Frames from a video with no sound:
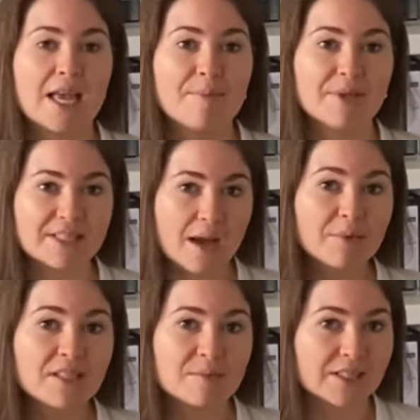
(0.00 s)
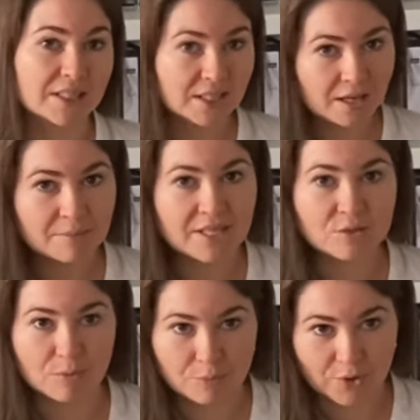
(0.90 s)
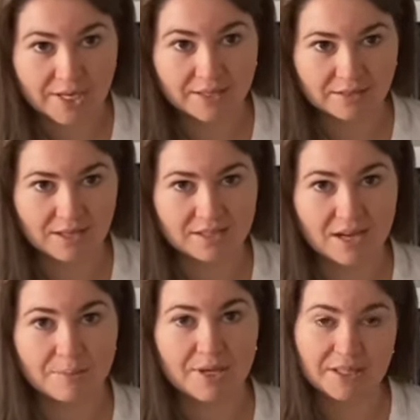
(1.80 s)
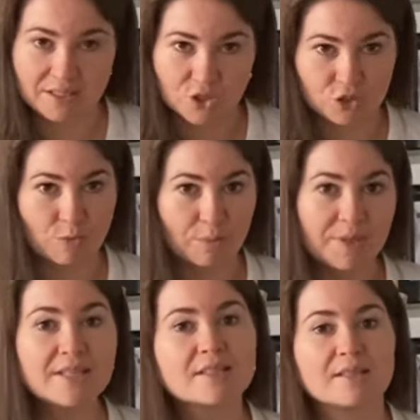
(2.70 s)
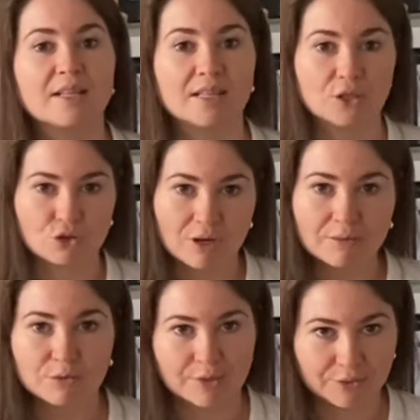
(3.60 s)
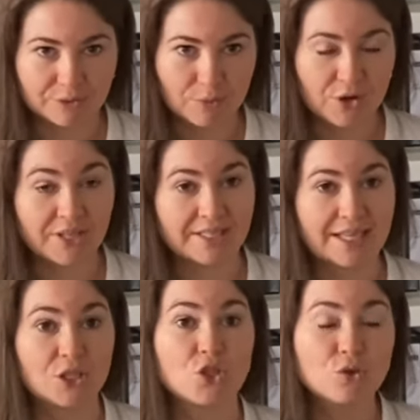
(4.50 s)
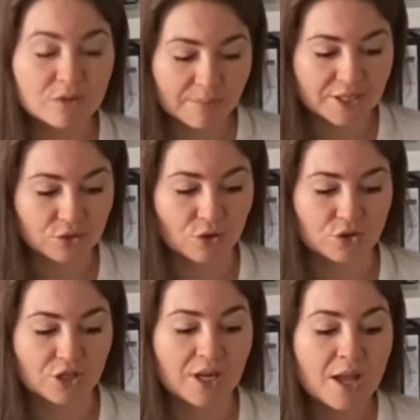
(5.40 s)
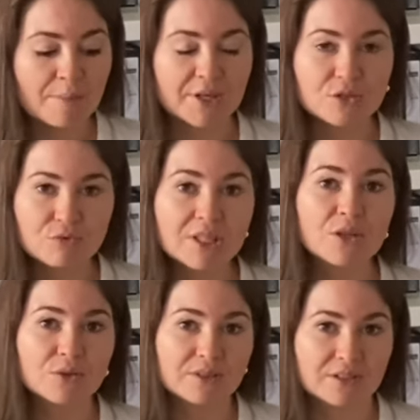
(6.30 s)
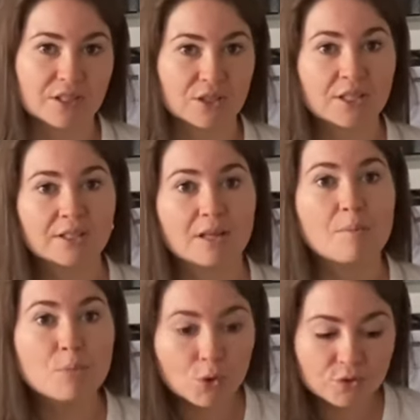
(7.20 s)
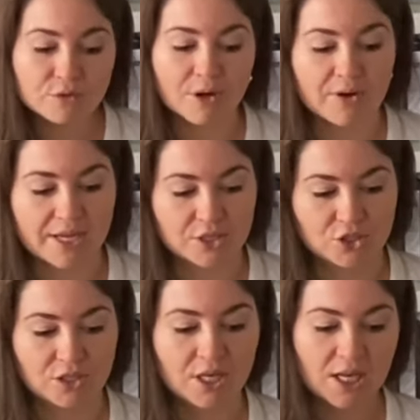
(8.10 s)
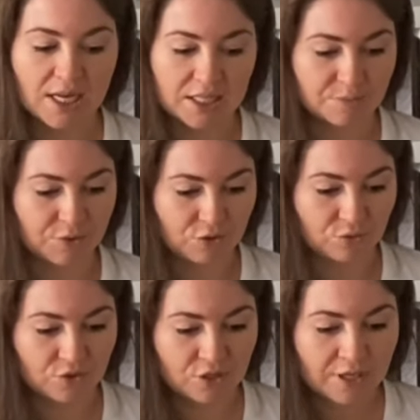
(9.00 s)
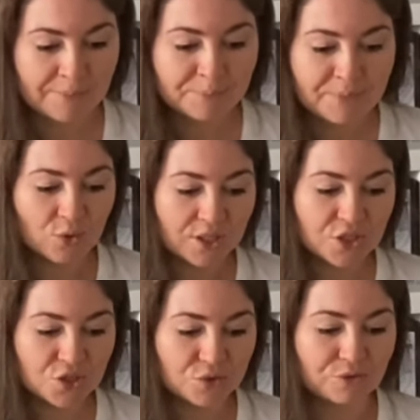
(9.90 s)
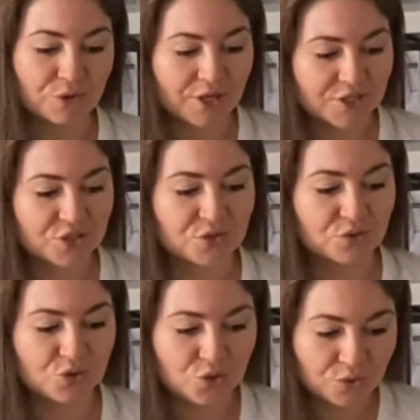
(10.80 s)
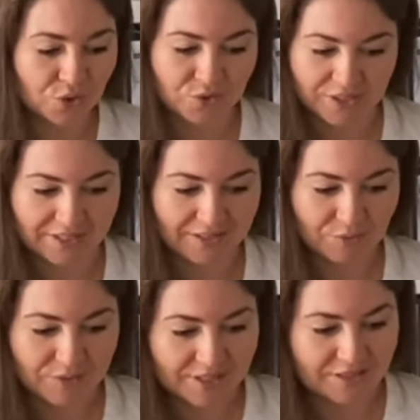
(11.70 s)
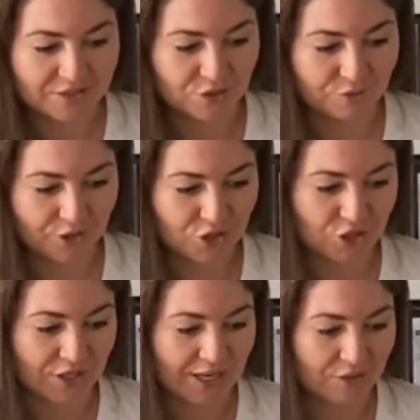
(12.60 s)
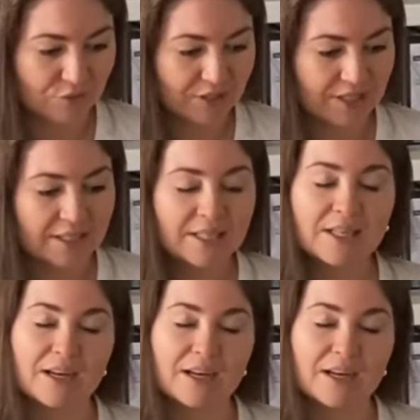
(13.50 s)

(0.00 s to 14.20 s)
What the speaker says: Metabolism in the gut means we're breaking things up in such small pieces that they can travel around the body and get to the mitochondria, but it's really only there that most of our energy is produced. In order for us to do those things that we need to function and really